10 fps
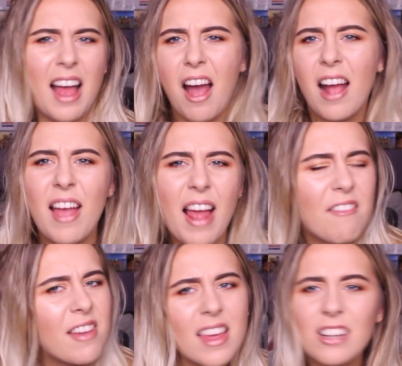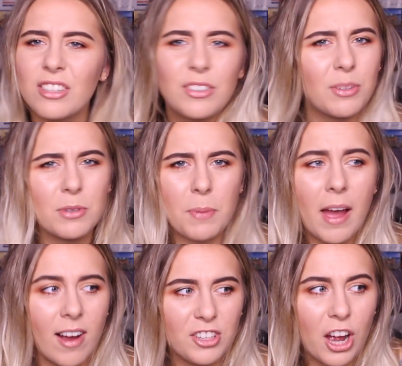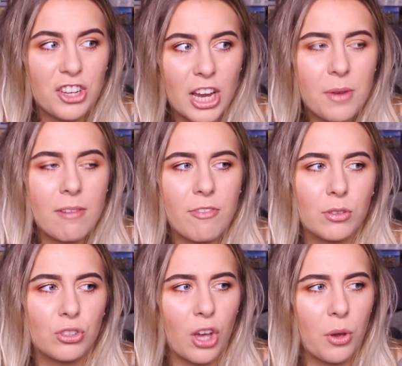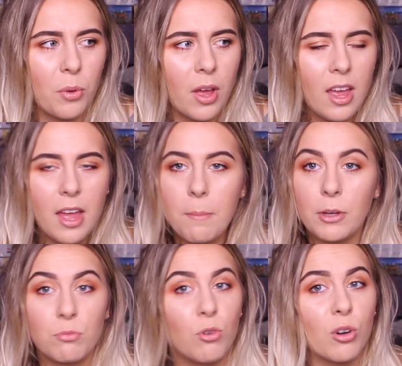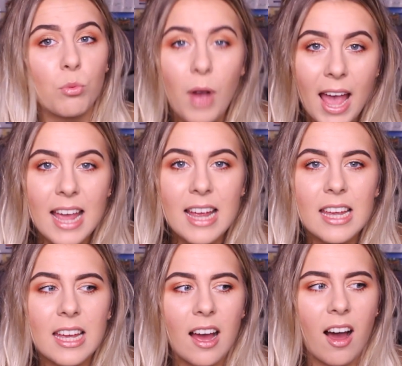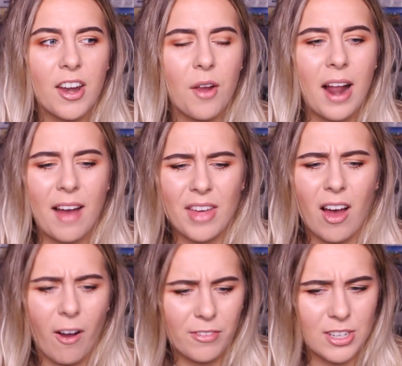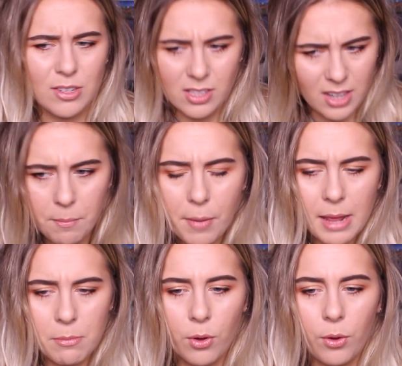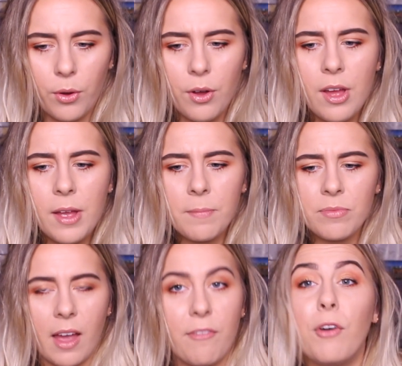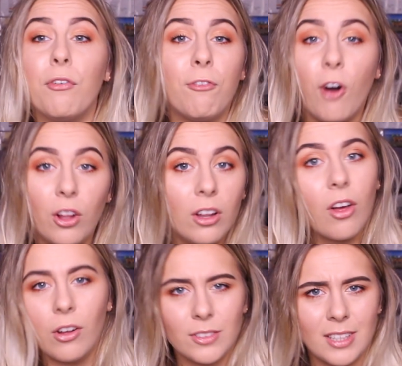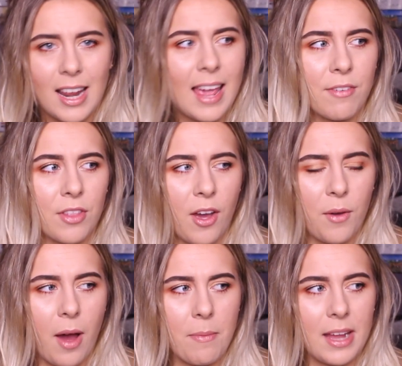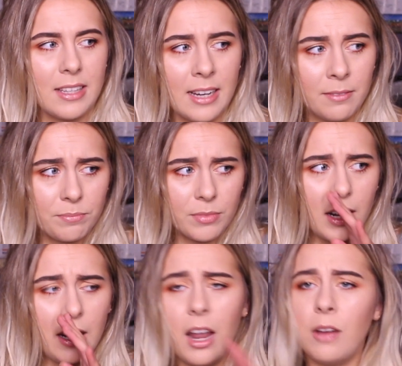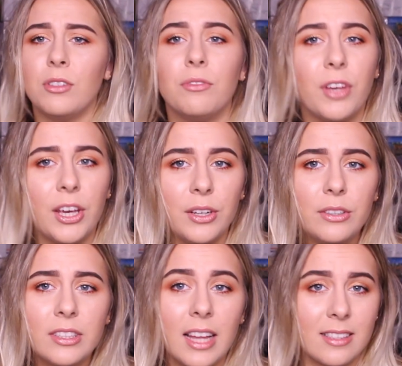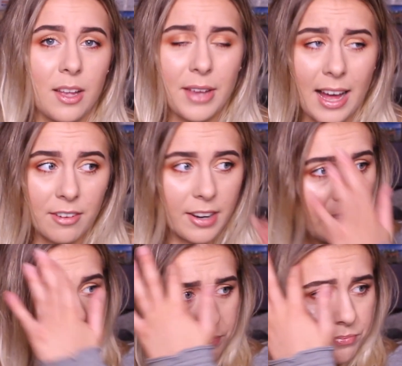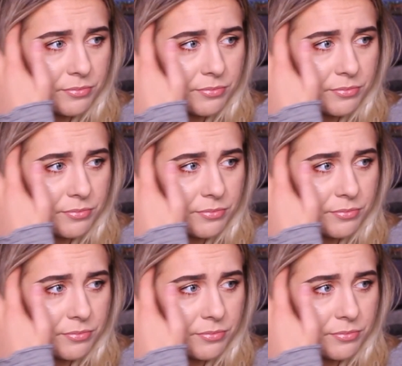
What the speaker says: Everything just feels so much better. I genuinely feel so much more awake. I don't have that afternoon slump anymore. I feel full constantly even though I'm eating loads of food that's low calorie.